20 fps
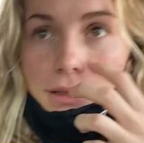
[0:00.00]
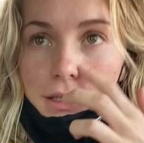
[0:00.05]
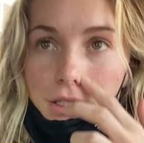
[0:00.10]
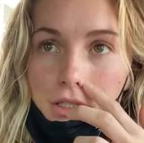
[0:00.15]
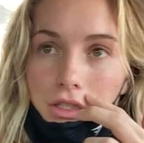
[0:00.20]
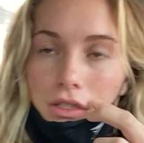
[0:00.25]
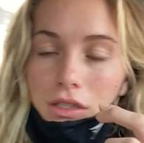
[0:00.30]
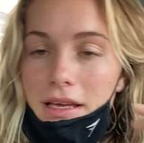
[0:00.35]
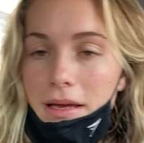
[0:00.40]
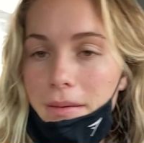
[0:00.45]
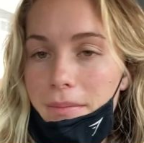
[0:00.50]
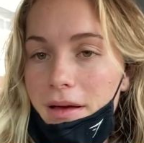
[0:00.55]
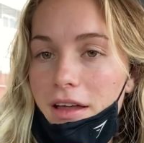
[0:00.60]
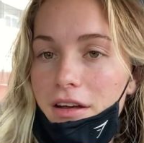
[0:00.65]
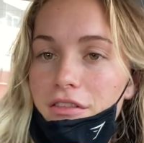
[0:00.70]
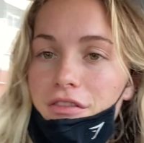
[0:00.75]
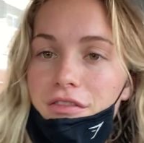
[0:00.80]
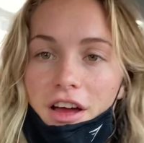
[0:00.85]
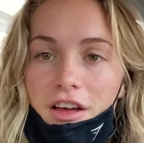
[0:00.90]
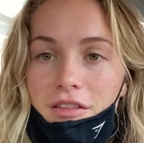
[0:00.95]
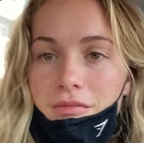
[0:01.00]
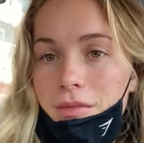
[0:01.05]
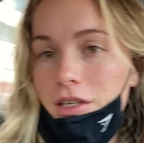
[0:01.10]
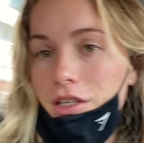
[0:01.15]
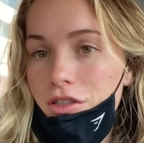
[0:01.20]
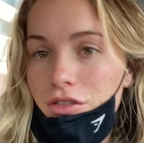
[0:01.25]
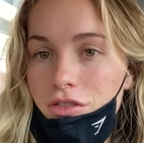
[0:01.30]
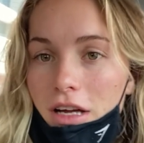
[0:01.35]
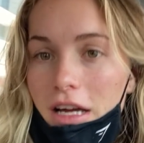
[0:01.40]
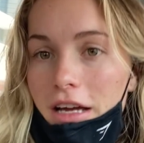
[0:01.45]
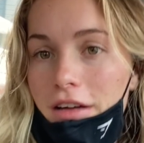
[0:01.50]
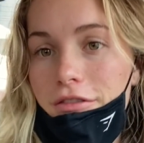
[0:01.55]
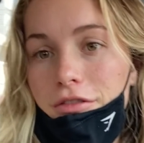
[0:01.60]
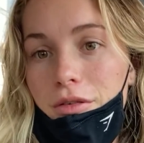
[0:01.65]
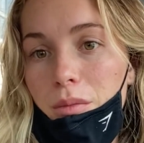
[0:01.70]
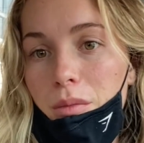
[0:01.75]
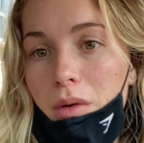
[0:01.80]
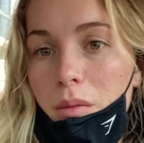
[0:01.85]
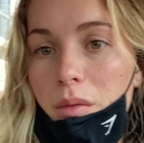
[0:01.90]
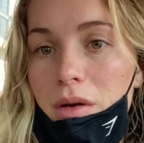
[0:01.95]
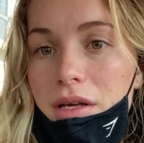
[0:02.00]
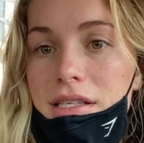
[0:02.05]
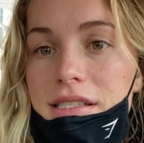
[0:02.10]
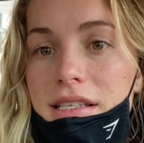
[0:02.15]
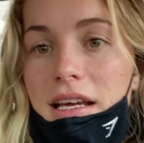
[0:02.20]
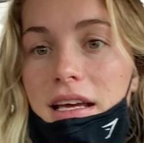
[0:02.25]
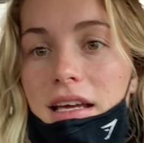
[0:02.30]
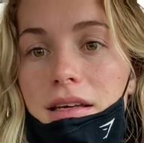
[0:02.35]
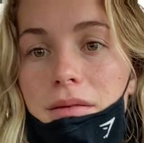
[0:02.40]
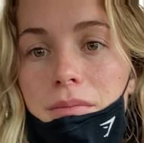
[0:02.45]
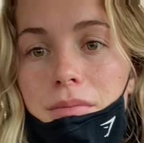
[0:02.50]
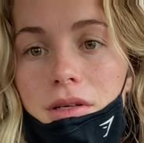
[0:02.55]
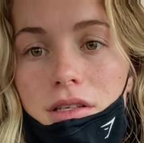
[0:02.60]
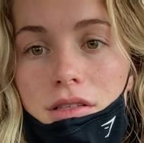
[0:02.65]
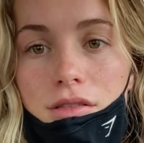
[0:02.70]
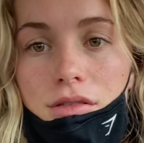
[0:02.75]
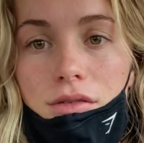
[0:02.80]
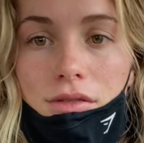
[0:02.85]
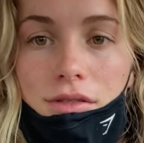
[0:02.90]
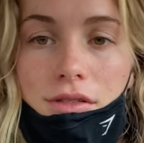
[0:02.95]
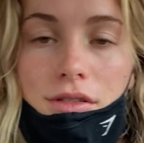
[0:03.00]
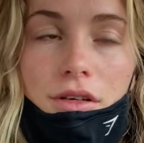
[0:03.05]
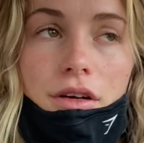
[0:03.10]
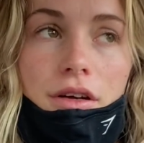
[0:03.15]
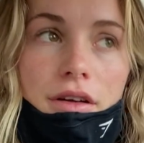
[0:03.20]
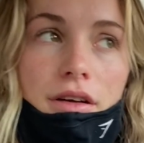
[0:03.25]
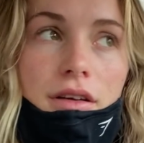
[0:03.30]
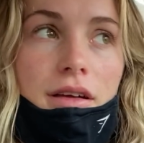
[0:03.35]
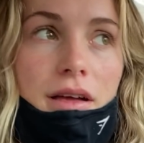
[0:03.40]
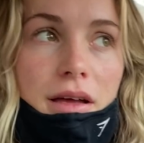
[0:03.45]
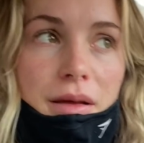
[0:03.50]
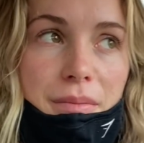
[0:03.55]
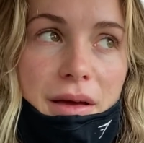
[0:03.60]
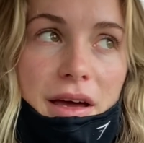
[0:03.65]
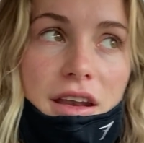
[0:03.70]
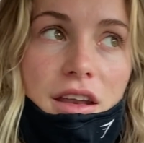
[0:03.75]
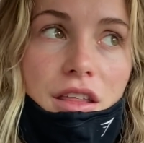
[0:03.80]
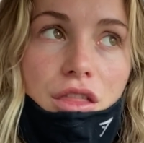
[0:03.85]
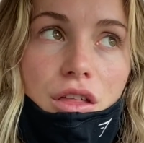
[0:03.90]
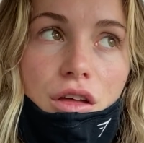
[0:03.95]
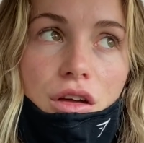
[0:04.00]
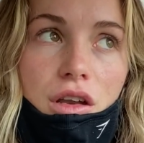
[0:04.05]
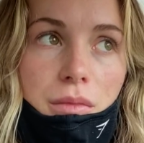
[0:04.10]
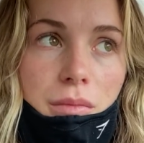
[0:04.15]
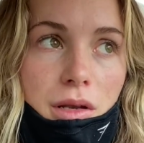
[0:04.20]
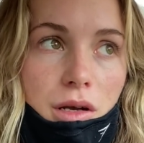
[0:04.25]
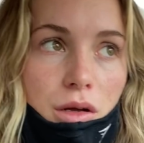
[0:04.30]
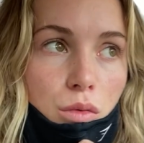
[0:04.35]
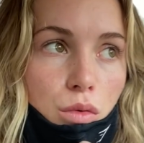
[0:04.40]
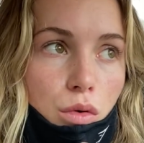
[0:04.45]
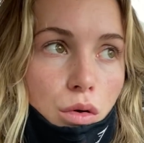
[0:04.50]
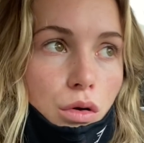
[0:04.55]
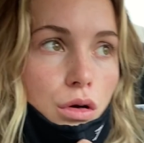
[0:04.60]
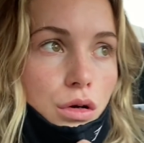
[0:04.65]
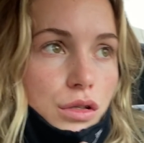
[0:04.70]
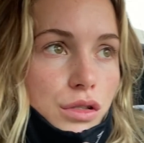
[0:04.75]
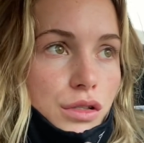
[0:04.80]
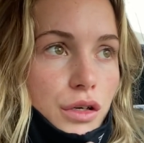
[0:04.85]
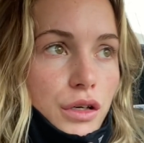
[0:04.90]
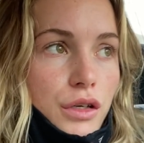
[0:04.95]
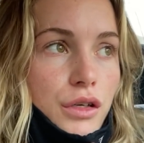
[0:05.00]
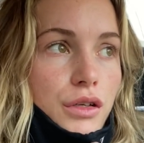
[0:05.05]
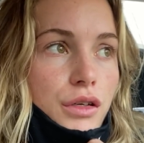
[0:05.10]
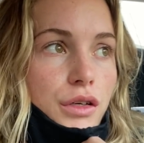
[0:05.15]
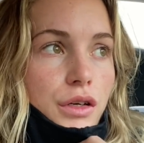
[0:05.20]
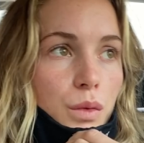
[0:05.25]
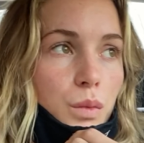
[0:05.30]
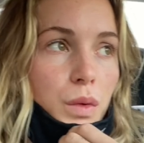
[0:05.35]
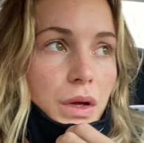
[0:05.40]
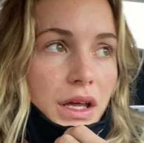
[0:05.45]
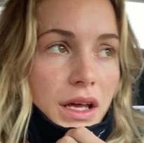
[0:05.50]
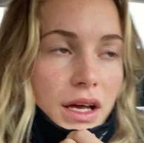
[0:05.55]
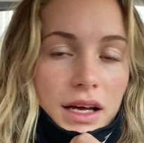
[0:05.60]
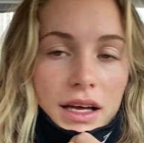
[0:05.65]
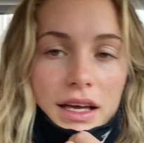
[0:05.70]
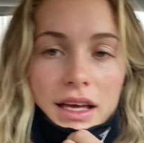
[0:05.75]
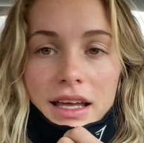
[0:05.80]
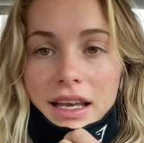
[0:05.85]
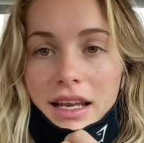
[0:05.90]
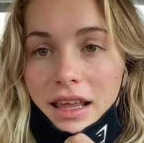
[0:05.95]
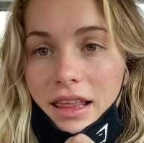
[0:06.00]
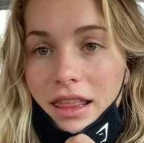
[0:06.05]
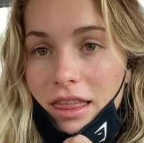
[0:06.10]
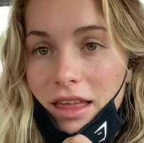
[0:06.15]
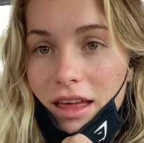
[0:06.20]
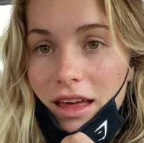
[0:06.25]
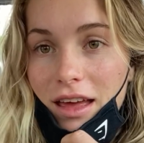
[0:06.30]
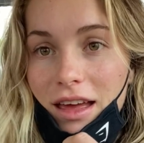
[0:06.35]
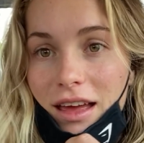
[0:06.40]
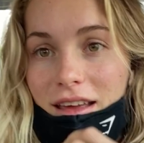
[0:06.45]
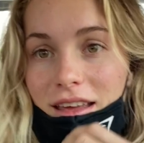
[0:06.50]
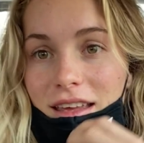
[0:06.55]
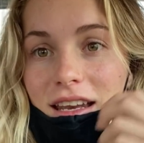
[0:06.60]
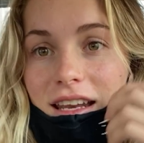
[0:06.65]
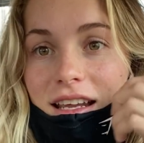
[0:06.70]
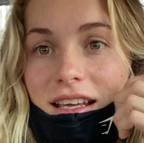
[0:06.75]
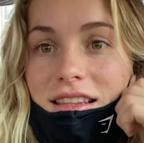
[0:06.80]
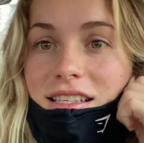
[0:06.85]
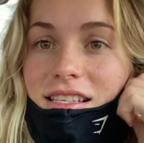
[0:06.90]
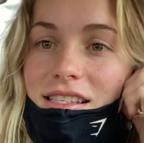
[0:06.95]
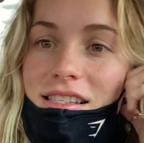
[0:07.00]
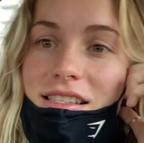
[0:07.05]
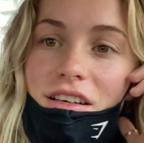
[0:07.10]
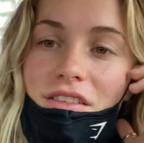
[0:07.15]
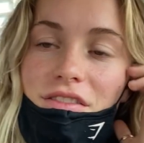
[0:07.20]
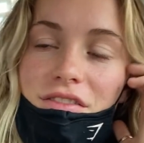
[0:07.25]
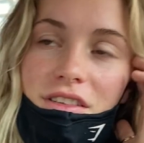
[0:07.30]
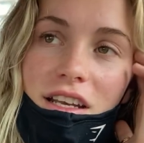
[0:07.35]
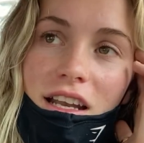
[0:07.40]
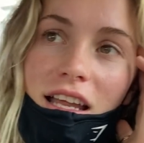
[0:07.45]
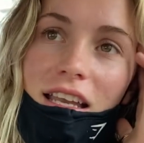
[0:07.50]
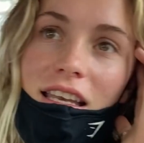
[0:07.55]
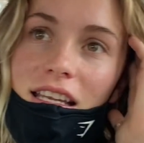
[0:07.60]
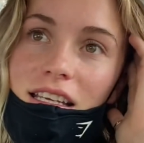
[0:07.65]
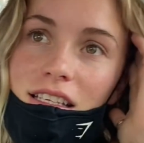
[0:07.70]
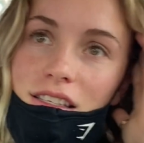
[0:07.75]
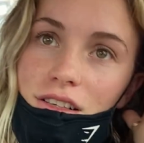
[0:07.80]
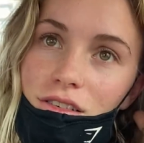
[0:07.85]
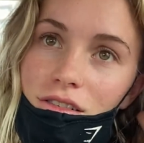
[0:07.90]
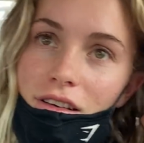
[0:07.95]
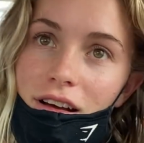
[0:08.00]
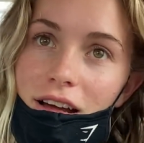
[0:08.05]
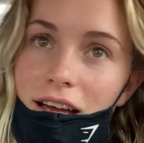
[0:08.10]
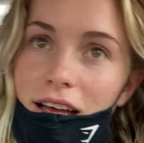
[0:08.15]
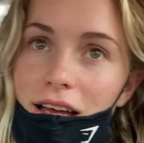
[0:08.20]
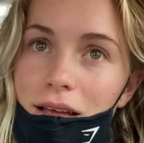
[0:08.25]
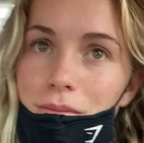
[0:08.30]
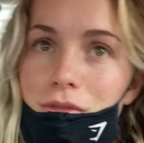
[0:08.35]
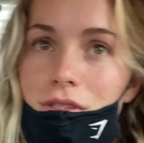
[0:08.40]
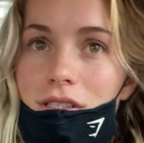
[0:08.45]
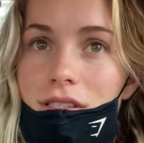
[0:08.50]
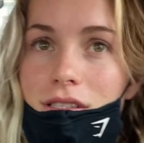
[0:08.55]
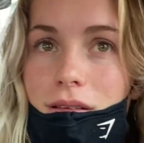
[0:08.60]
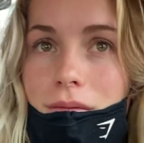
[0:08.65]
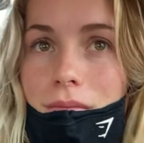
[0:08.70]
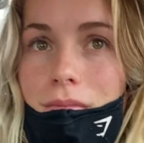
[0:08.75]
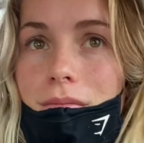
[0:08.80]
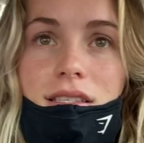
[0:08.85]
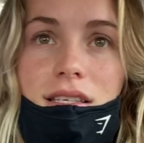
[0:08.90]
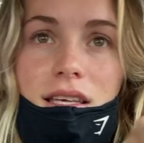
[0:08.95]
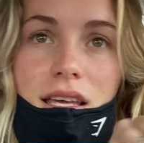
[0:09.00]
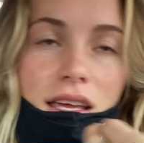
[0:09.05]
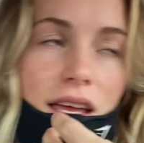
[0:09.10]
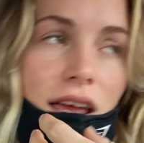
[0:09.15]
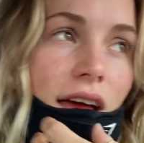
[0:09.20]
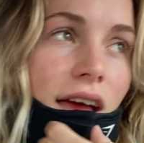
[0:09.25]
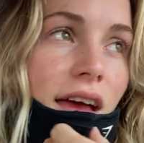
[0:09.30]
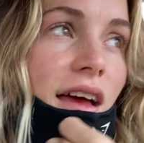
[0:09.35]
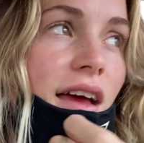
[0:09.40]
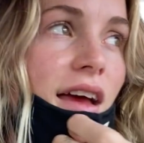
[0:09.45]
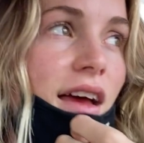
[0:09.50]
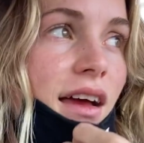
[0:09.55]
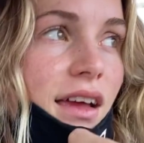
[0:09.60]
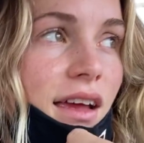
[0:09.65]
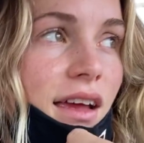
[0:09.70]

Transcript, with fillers: literally about a 5-minute drive from where we're staying, but it's also about a 30-minute walk. So we are heading there, getting the stuff that I need to grab, just some skincare, hair